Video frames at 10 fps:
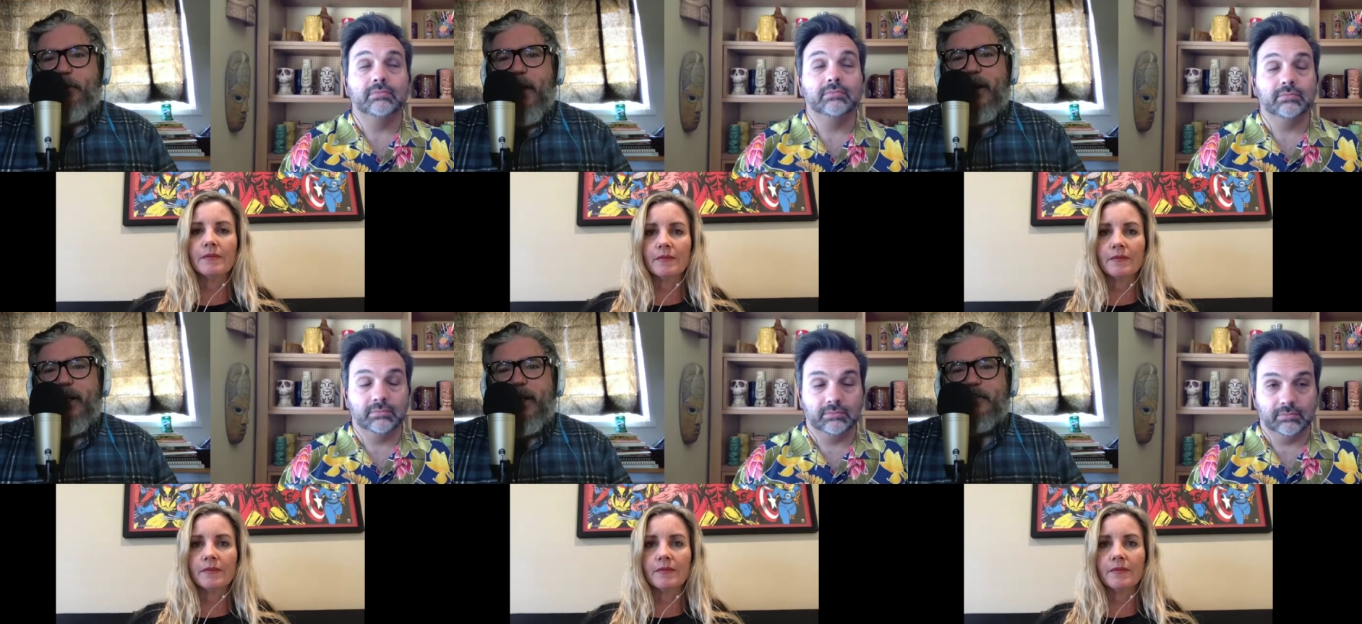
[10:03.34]

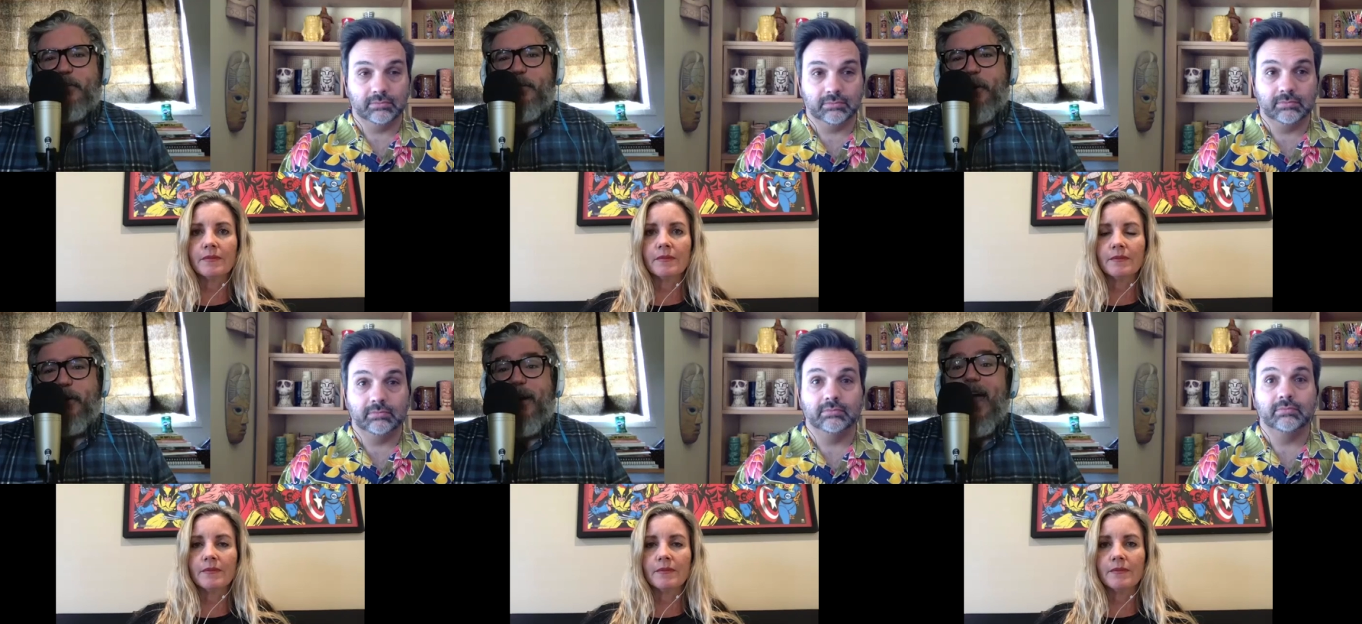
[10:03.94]
Speaker 1: Against
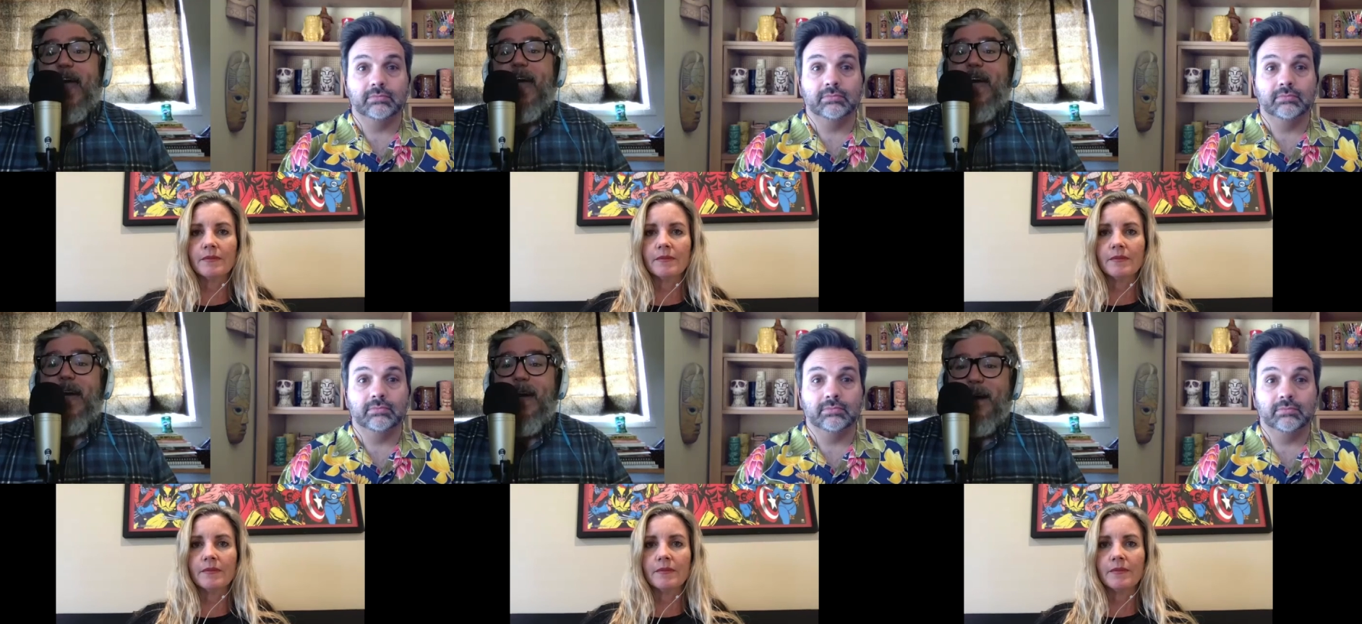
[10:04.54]
America,
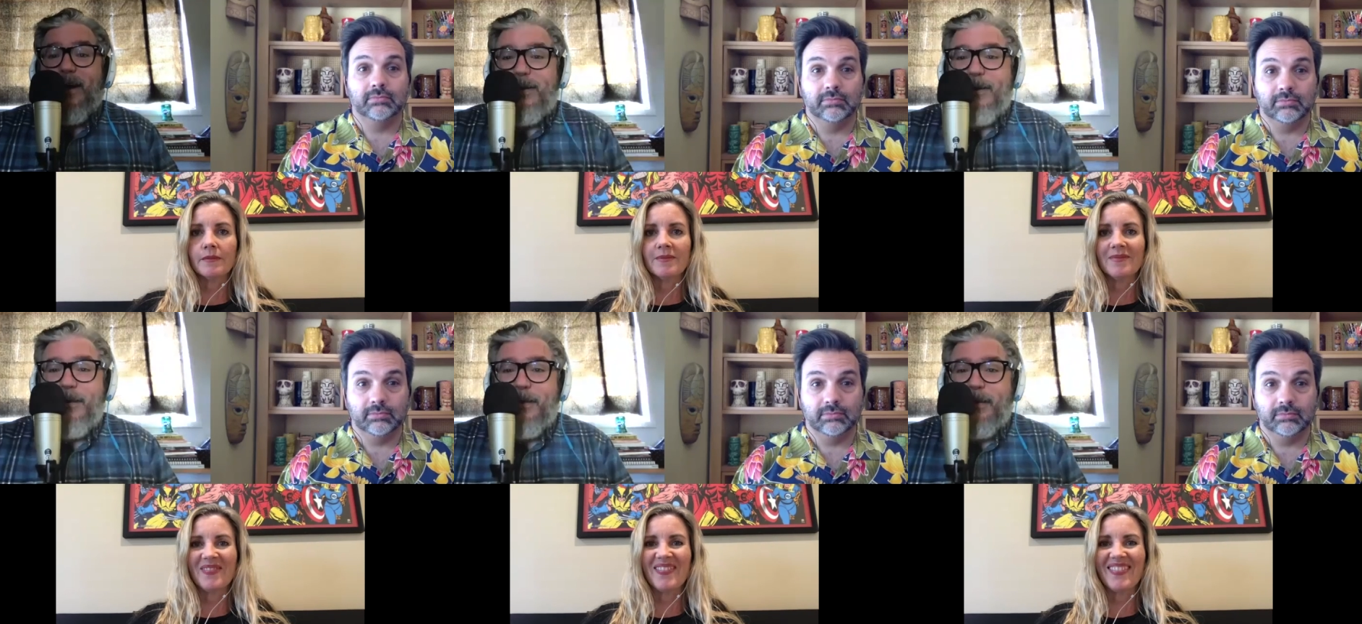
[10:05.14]
and
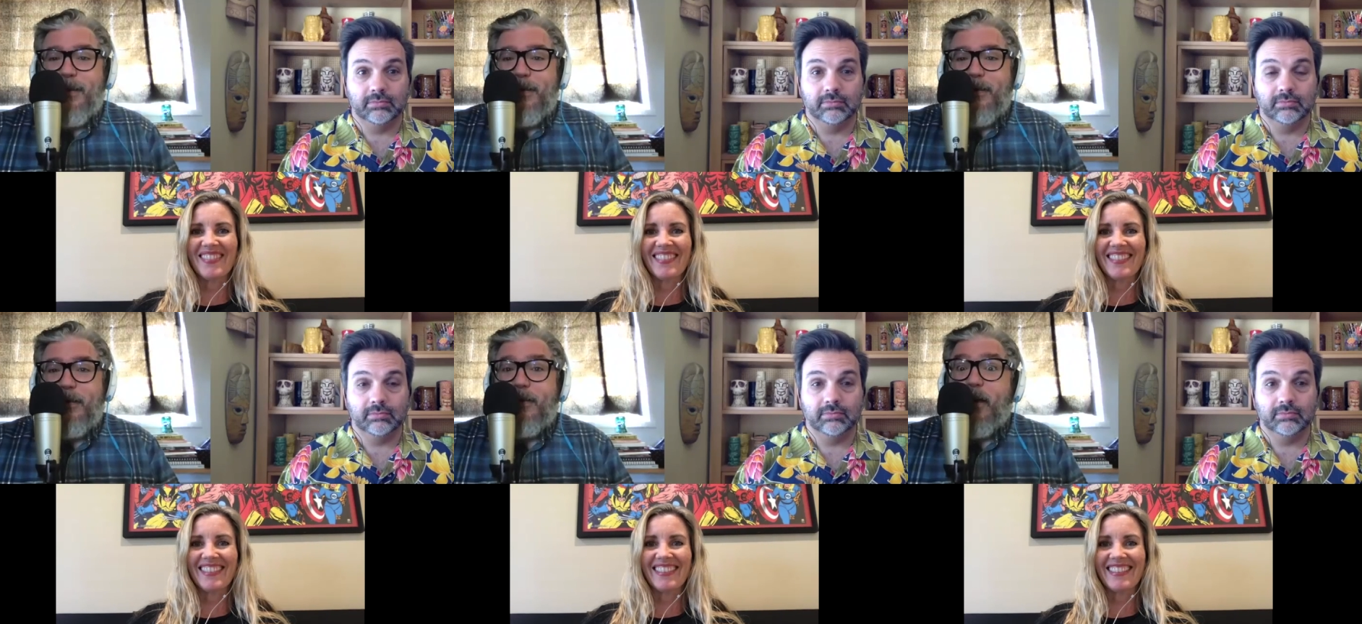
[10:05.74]

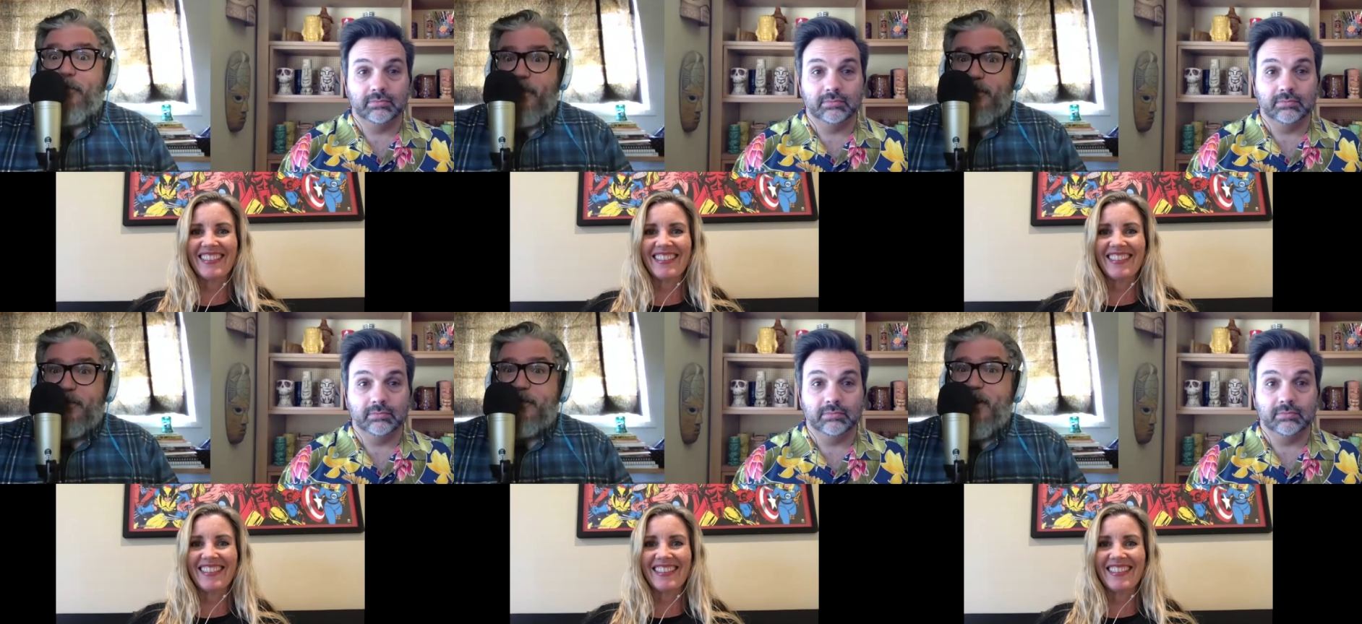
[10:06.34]

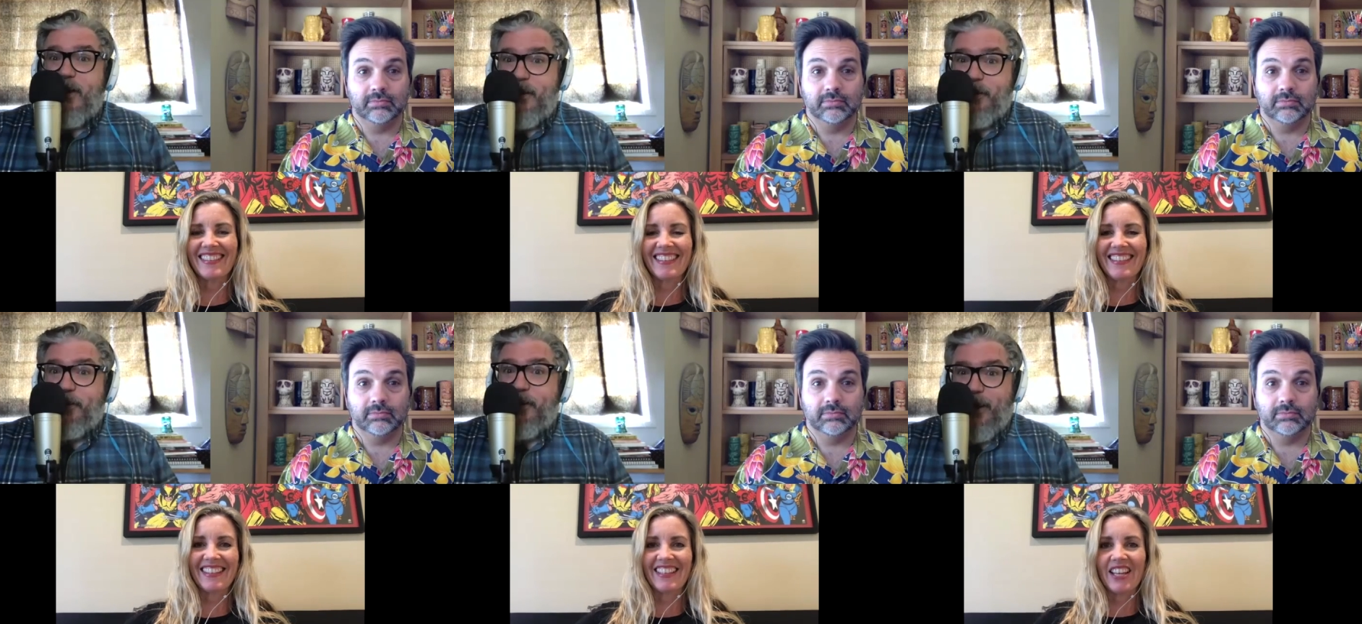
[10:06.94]
Netflix's Tiger
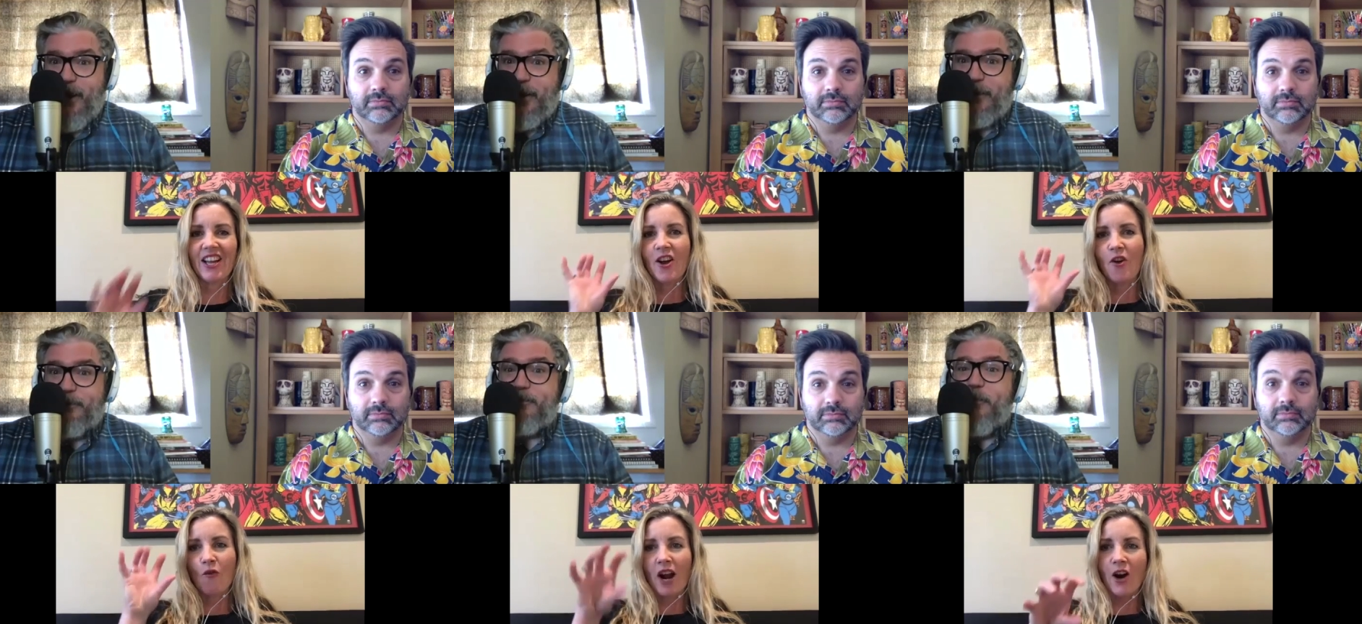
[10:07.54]
King.
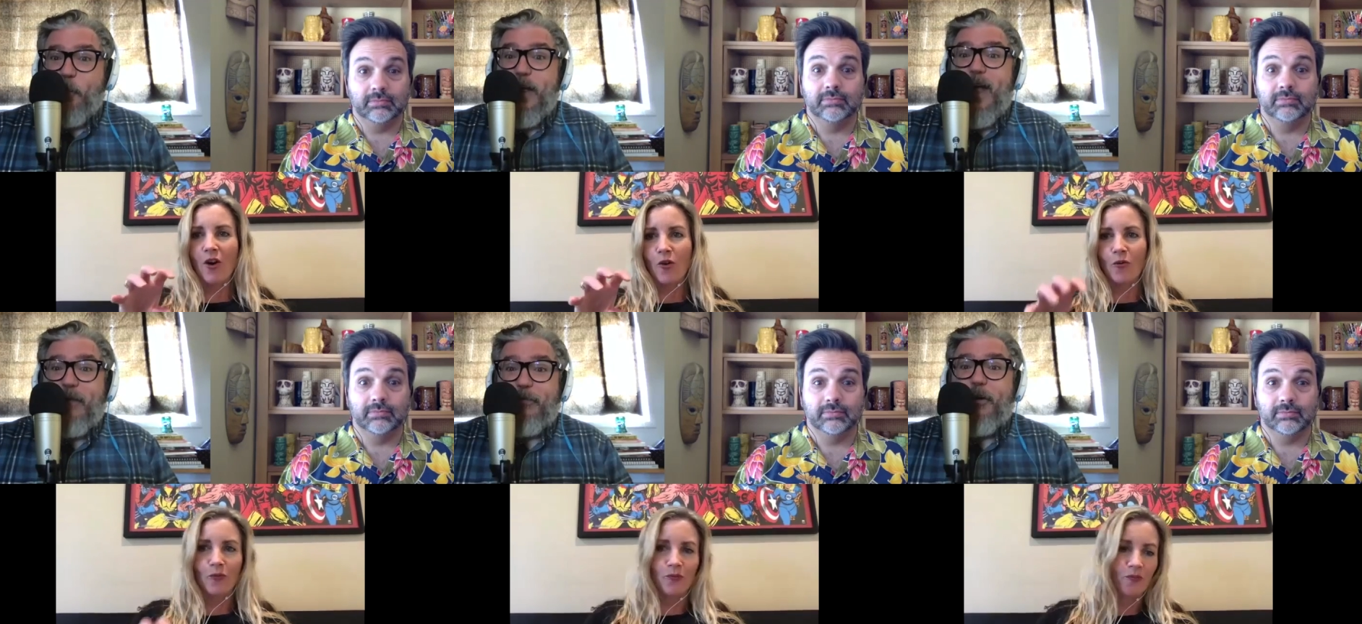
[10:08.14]
Huh? We have
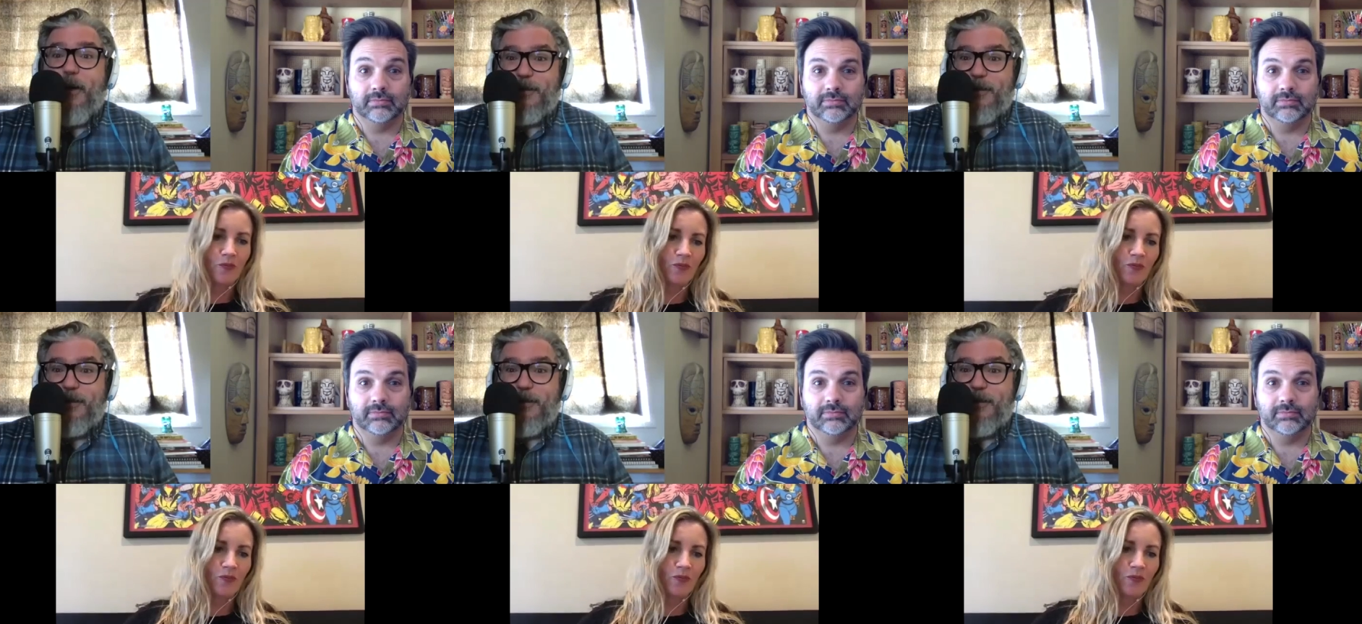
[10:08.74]
thoughts.